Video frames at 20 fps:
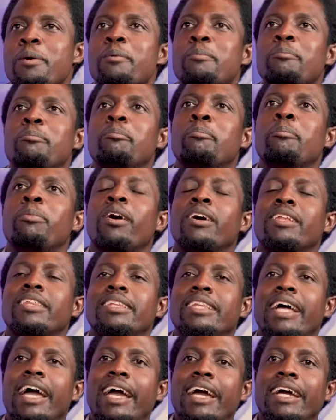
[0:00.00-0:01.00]
but
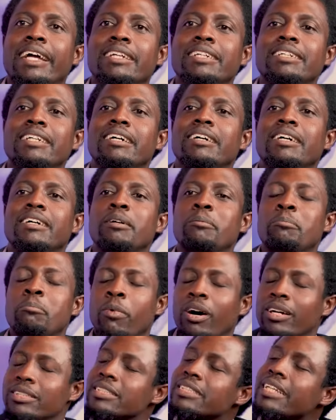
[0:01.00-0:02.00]
then
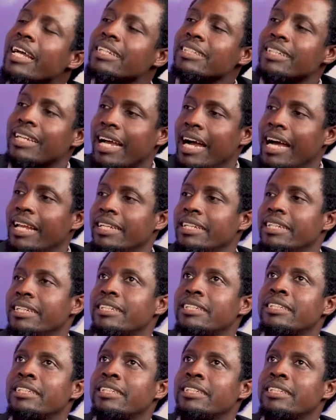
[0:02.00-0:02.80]
more technically,